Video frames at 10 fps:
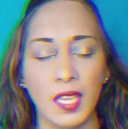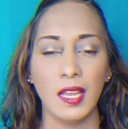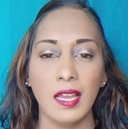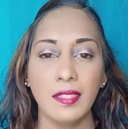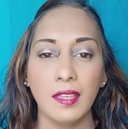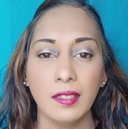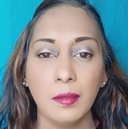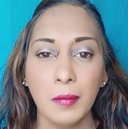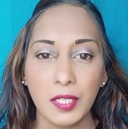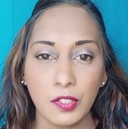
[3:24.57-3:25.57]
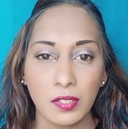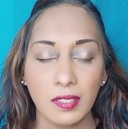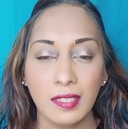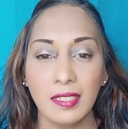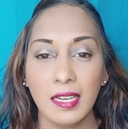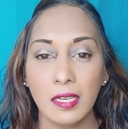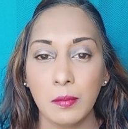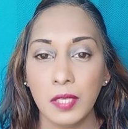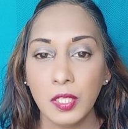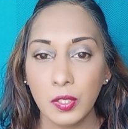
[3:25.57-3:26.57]
Another measure that the
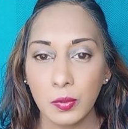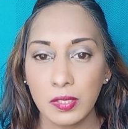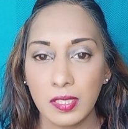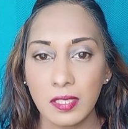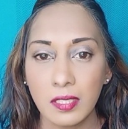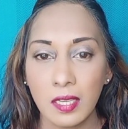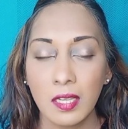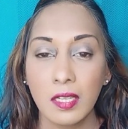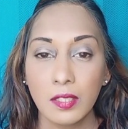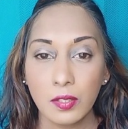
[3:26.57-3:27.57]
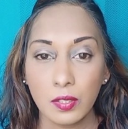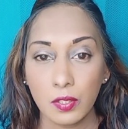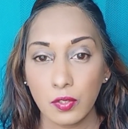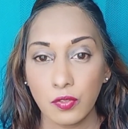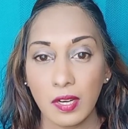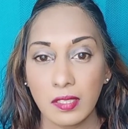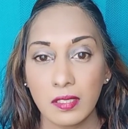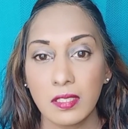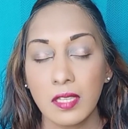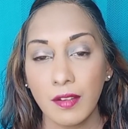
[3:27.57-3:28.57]
enemy uses to distract
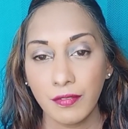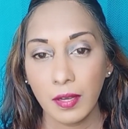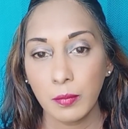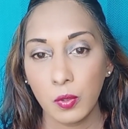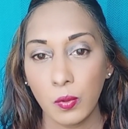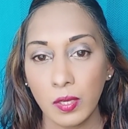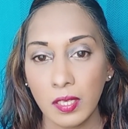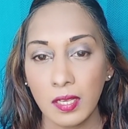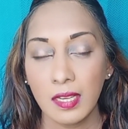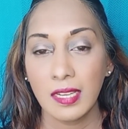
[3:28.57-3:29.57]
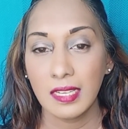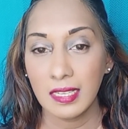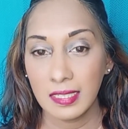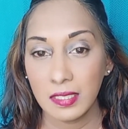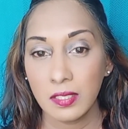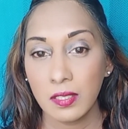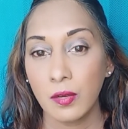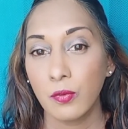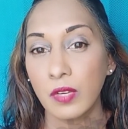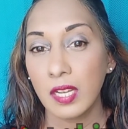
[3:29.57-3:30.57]
us from God is
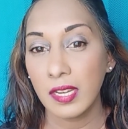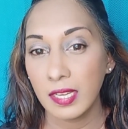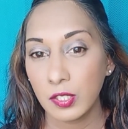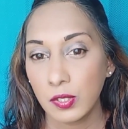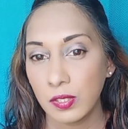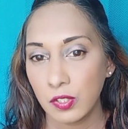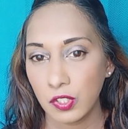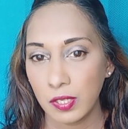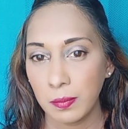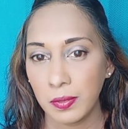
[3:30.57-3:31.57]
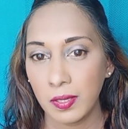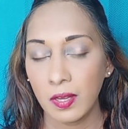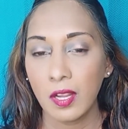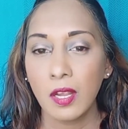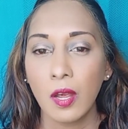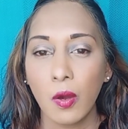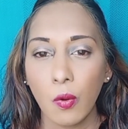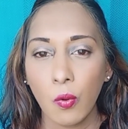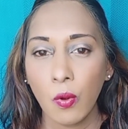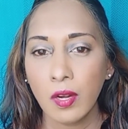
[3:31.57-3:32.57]
relationship.
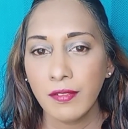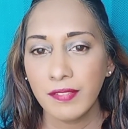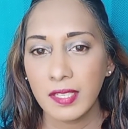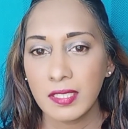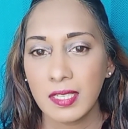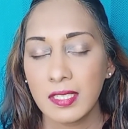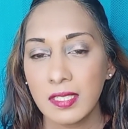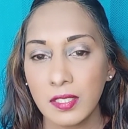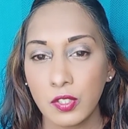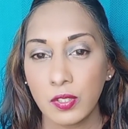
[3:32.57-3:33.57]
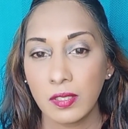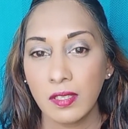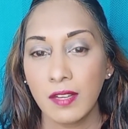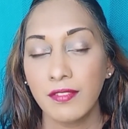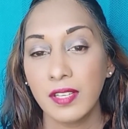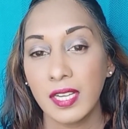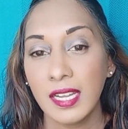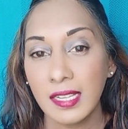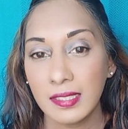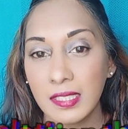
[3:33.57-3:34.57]
All of us are searching for a
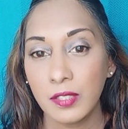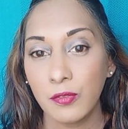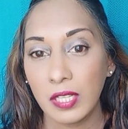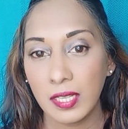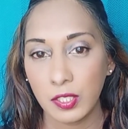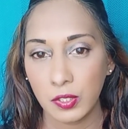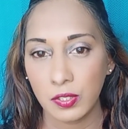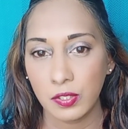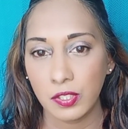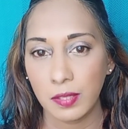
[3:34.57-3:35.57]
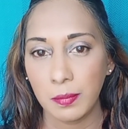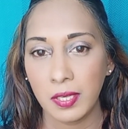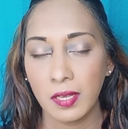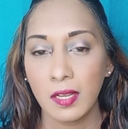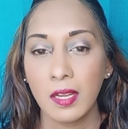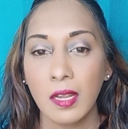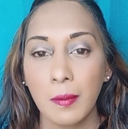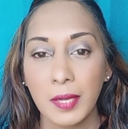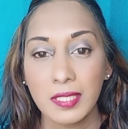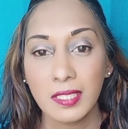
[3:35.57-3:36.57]
healthy relationship,
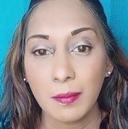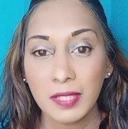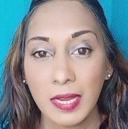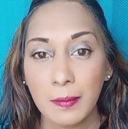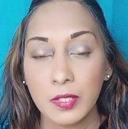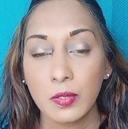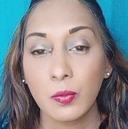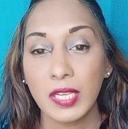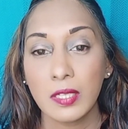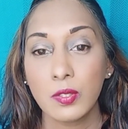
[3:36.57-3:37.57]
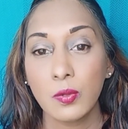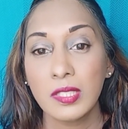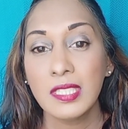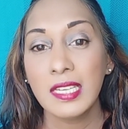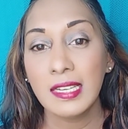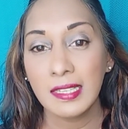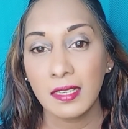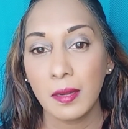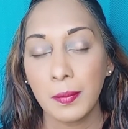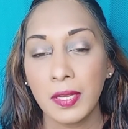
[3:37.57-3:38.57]
but sometimes we are so taken
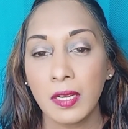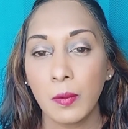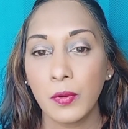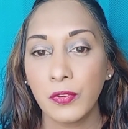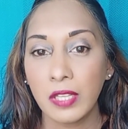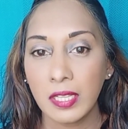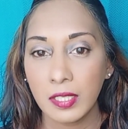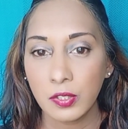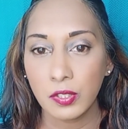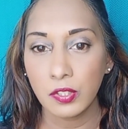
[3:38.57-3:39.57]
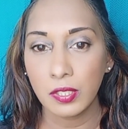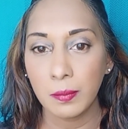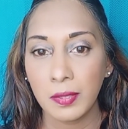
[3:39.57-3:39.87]
up in our relationship,